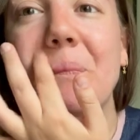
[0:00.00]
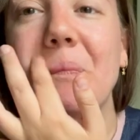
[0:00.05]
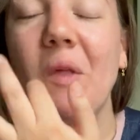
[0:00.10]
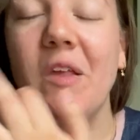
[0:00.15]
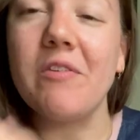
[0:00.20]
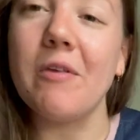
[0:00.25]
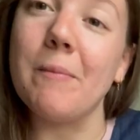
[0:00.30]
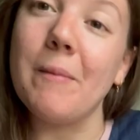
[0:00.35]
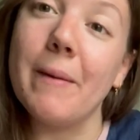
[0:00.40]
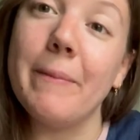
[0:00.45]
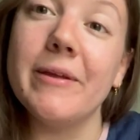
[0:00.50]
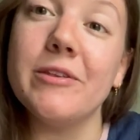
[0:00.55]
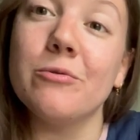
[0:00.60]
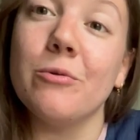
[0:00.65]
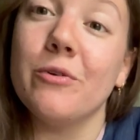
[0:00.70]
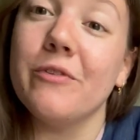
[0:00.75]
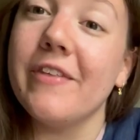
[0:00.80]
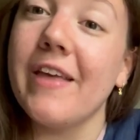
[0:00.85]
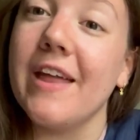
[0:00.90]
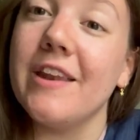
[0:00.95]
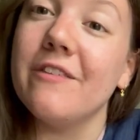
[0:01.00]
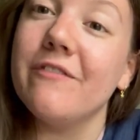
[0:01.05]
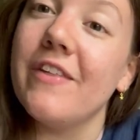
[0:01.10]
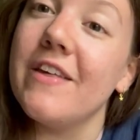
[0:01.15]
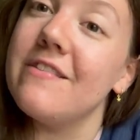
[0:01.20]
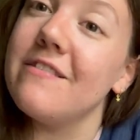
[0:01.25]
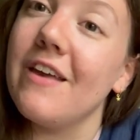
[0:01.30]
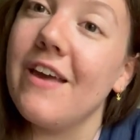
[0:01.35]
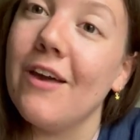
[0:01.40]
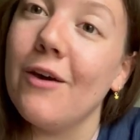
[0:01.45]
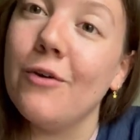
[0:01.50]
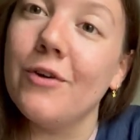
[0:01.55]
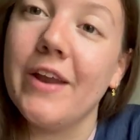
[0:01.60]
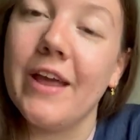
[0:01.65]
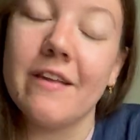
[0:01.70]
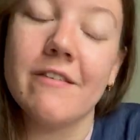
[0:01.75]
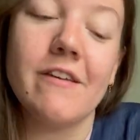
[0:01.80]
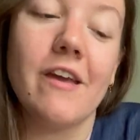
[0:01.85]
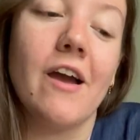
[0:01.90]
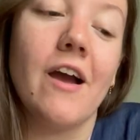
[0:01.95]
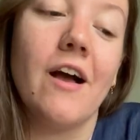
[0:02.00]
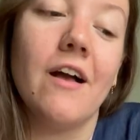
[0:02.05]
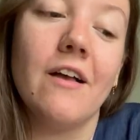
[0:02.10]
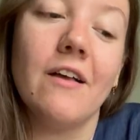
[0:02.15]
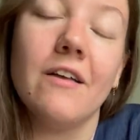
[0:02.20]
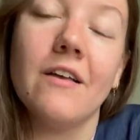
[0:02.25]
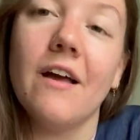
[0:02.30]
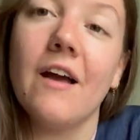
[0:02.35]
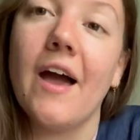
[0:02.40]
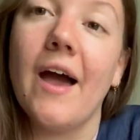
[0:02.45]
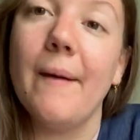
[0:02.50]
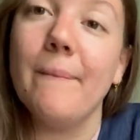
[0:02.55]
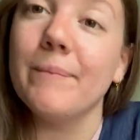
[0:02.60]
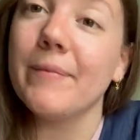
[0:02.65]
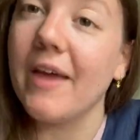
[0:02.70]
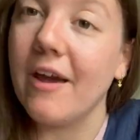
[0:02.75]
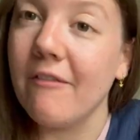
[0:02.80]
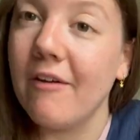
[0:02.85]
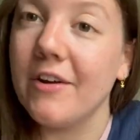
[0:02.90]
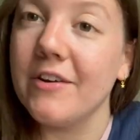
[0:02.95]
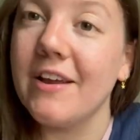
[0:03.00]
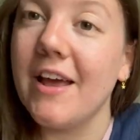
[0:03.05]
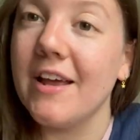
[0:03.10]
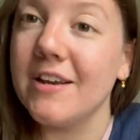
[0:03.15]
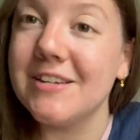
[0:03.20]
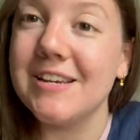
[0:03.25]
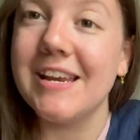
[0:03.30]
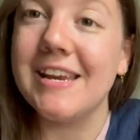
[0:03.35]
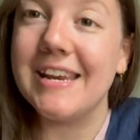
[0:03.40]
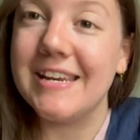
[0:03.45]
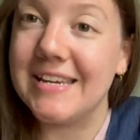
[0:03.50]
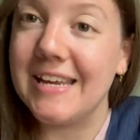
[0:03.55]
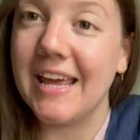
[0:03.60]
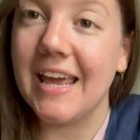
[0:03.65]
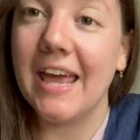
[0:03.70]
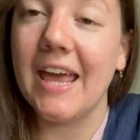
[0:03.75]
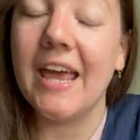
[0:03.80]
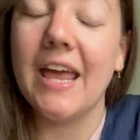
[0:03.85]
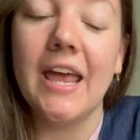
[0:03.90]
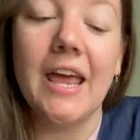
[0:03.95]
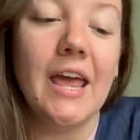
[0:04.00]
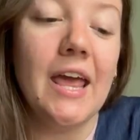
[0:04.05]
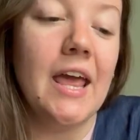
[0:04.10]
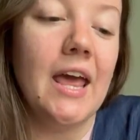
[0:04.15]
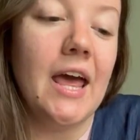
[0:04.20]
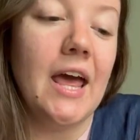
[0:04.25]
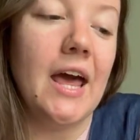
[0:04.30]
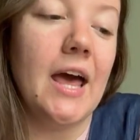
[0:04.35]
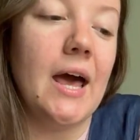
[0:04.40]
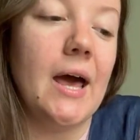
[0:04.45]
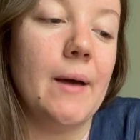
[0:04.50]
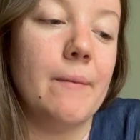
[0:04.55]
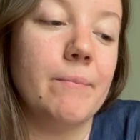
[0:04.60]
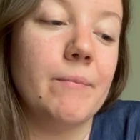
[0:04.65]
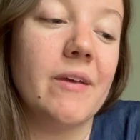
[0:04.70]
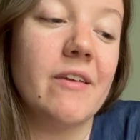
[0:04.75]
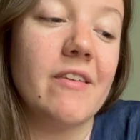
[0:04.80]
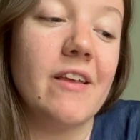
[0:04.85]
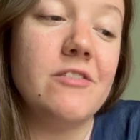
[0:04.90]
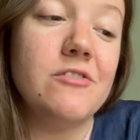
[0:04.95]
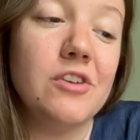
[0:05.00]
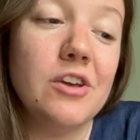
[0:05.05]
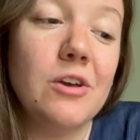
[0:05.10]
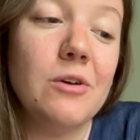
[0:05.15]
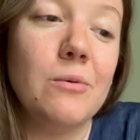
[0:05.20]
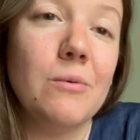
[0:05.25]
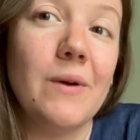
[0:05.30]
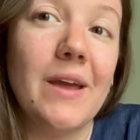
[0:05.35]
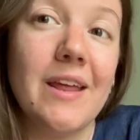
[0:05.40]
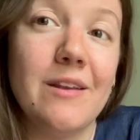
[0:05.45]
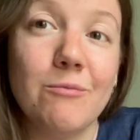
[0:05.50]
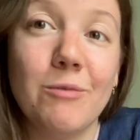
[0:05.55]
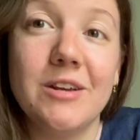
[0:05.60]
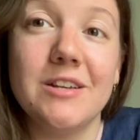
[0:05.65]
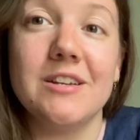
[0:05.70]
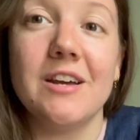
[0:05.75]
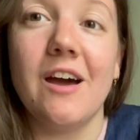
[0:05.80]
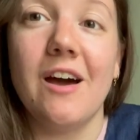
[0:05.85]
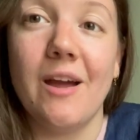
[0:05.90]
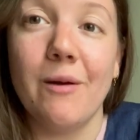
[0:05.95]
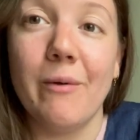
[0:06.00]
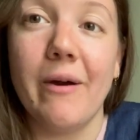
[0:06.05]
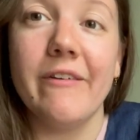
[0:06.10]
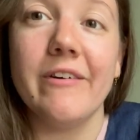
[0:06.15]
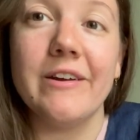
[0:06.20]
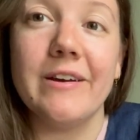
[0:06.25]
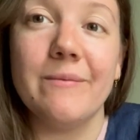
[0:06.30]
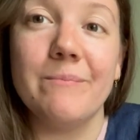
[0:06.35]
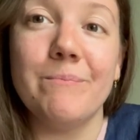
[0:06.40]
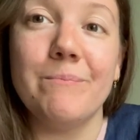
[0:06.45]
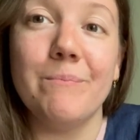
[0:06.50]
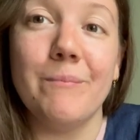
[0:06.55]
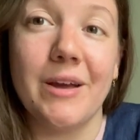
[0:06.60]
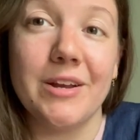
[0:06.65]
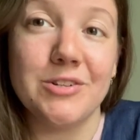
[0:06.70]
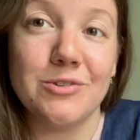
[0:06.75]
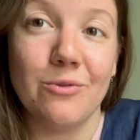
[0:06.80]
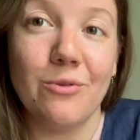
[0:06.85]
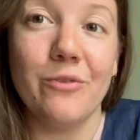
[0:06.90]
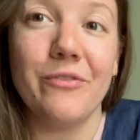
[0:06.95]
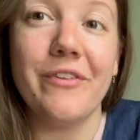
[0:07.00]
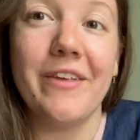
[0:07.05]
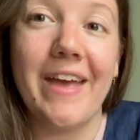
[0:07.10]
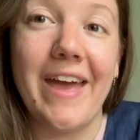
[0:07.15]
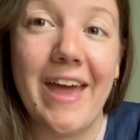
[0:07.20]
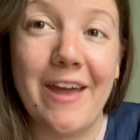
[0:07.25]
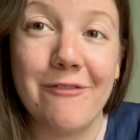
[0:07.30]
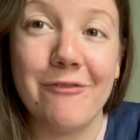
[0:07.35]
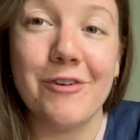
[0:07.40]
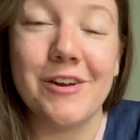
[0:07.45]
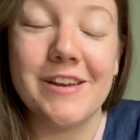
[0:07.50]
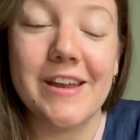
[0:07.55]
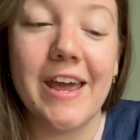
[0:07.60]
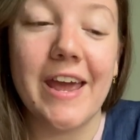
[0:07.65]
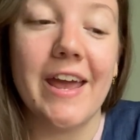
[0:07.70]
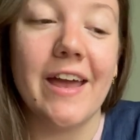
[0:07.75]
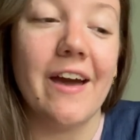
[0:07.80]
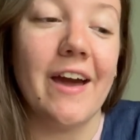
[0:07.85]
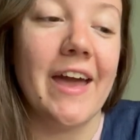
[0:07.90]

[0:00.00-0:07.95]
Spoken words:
So maybe towards the end of this year or next year I'll get around to actually knitting it, because I do, in winter I wear my shawls every day.